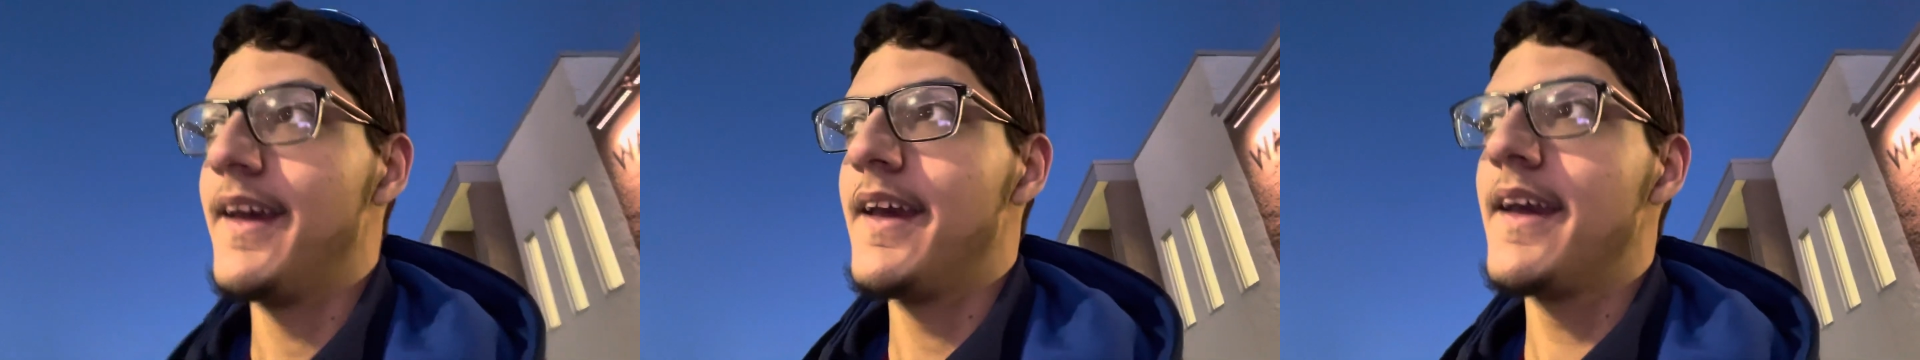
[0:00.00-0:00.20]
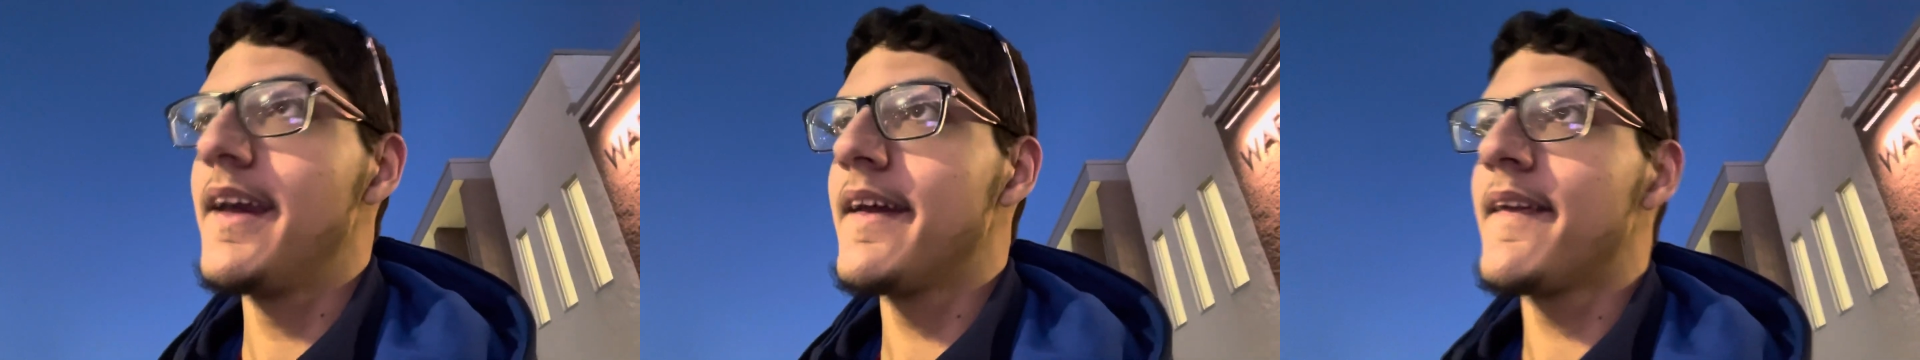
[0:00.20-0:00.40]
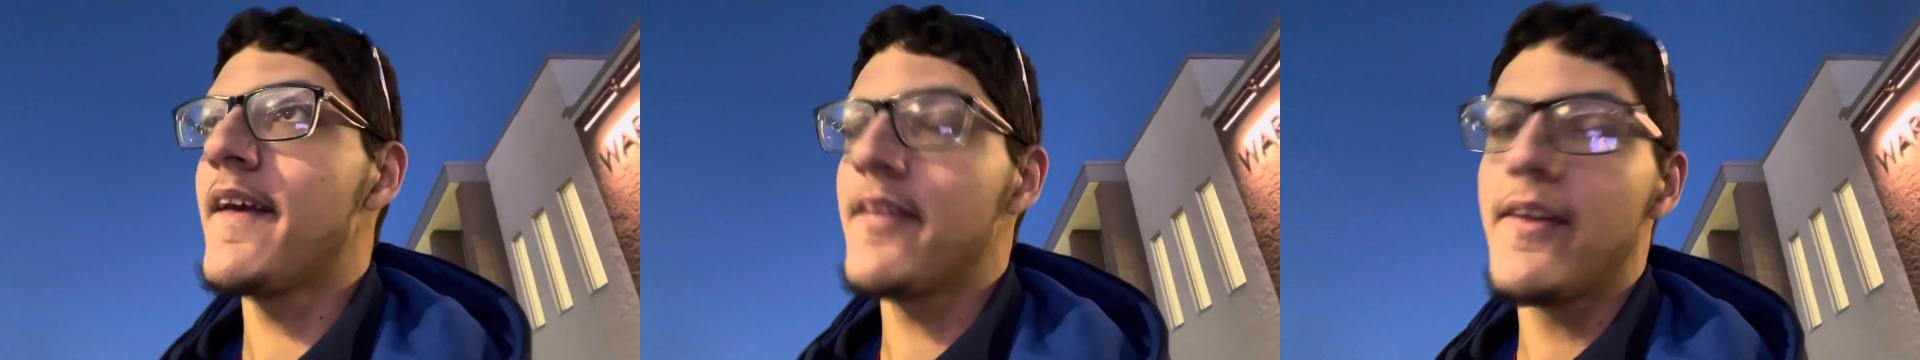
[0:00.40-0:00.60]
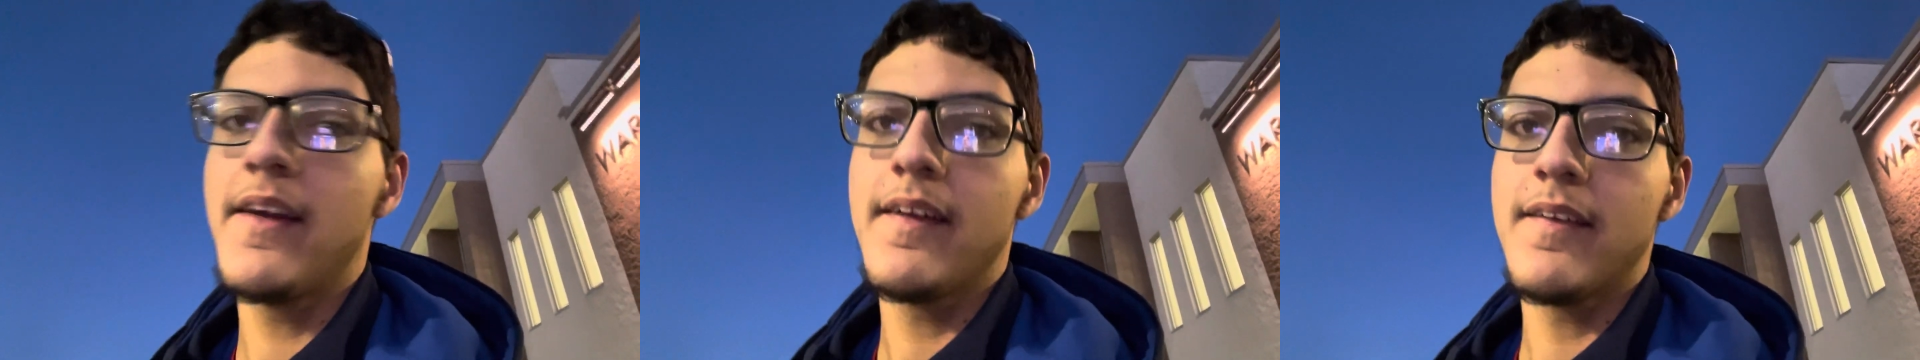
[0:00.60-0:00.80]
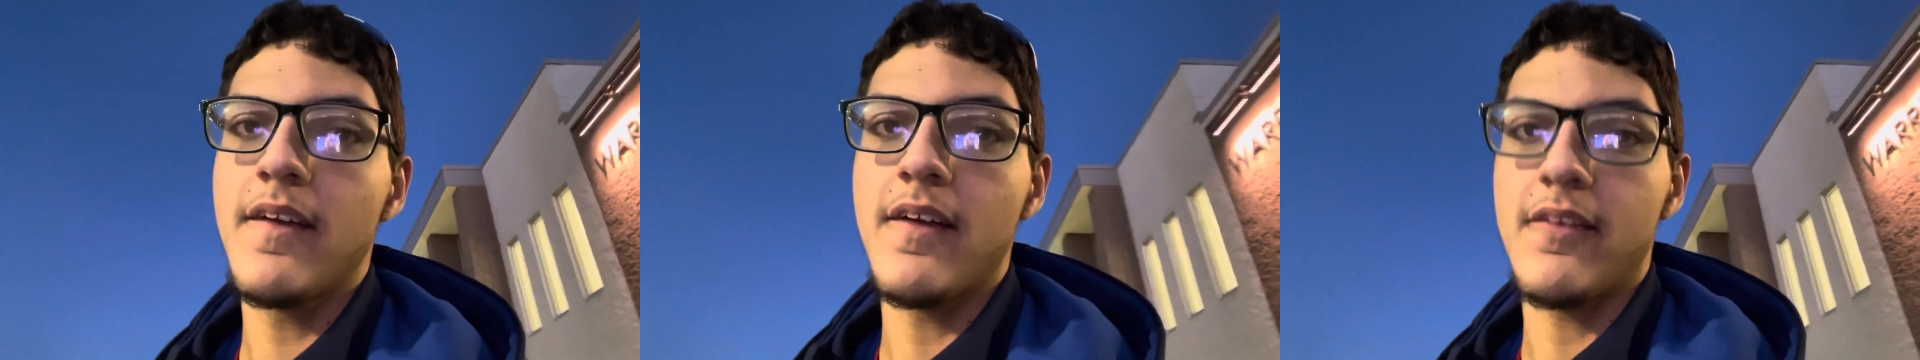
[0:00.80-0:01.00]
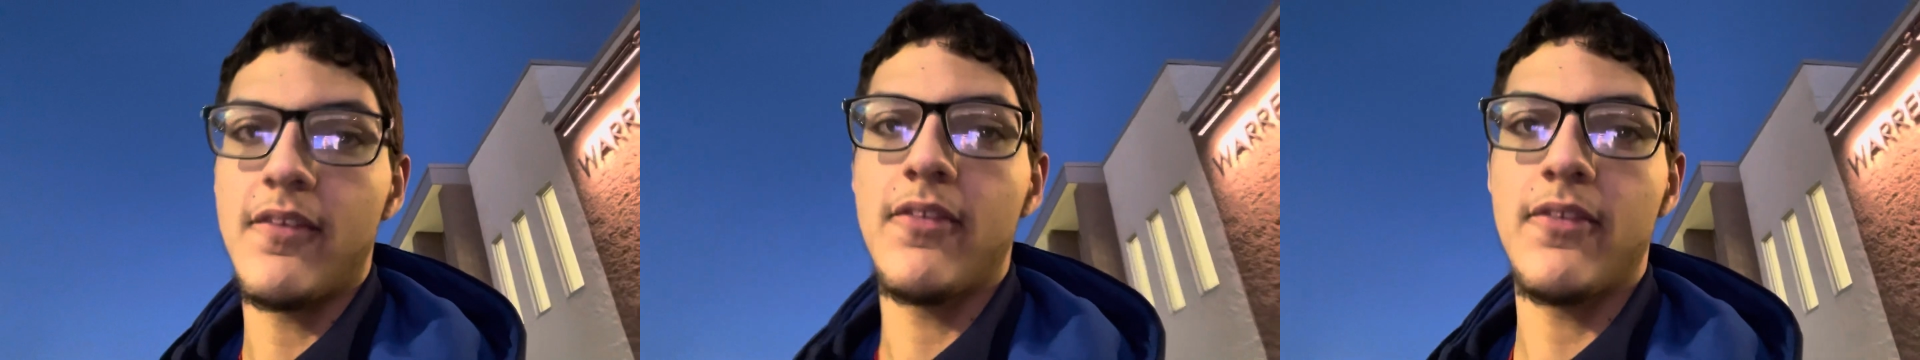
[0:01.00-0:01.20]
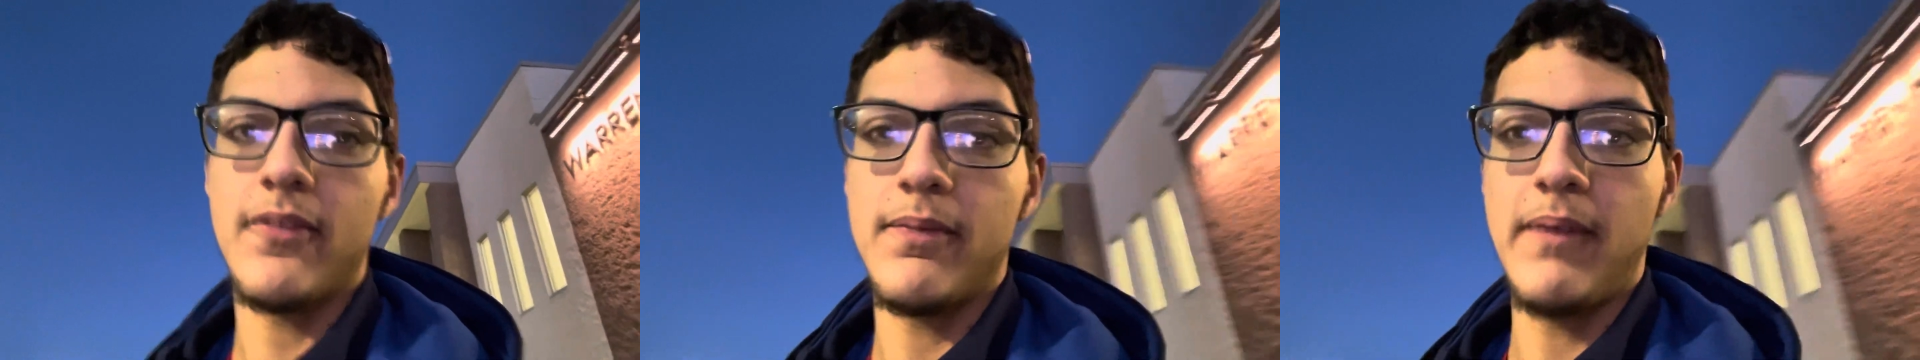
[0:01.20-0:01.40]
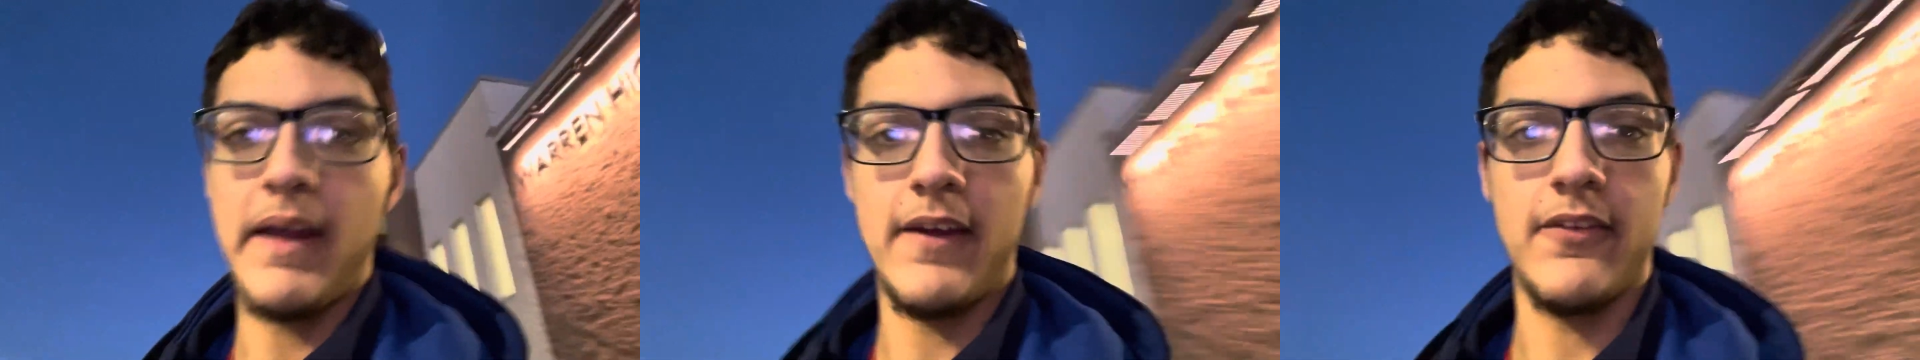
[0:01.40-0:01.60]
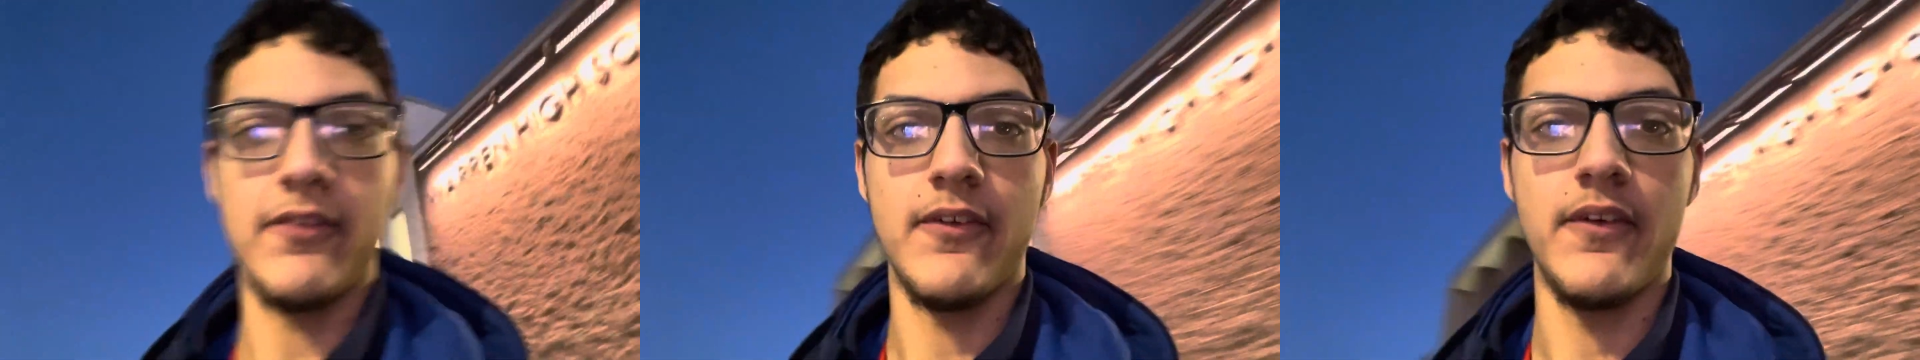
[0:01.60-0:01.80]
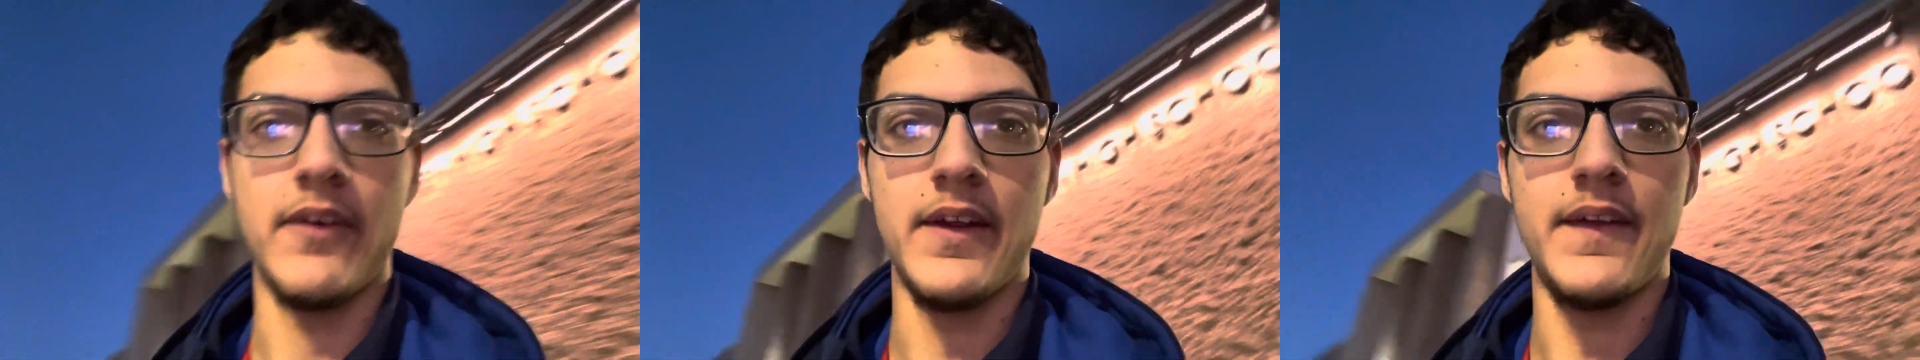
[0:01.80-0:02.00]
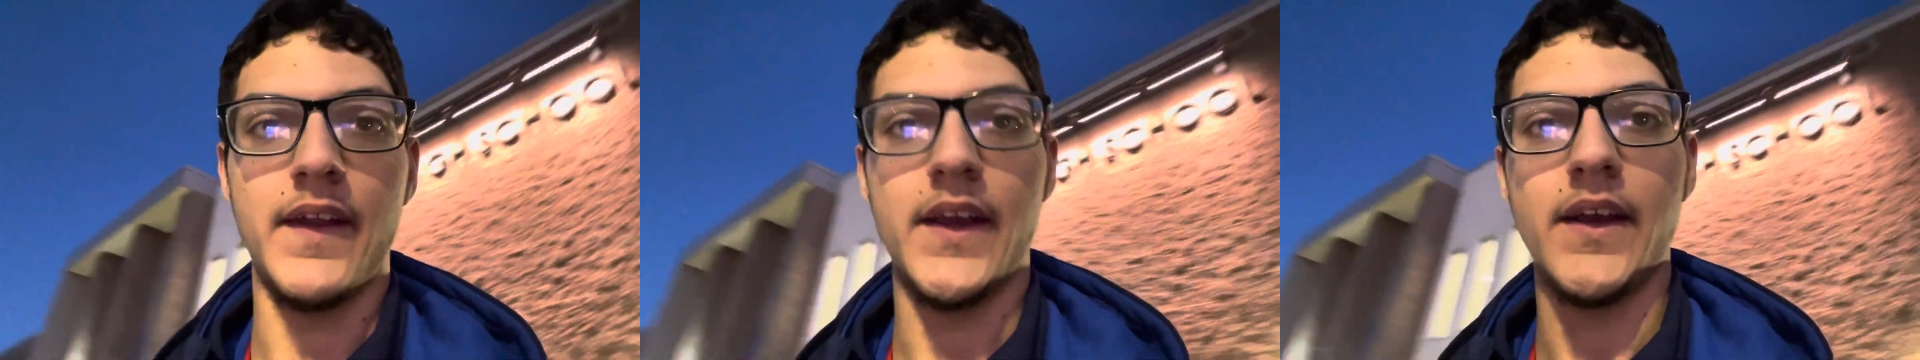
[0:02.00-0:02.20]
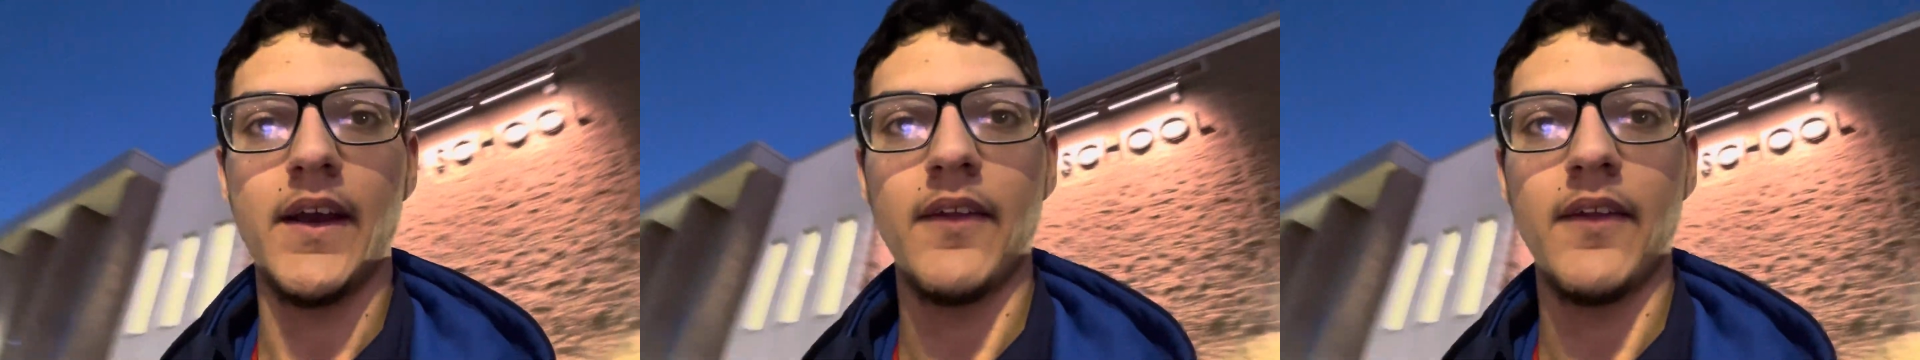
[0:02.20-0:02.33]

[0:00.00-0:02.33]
And I think it's nice going there.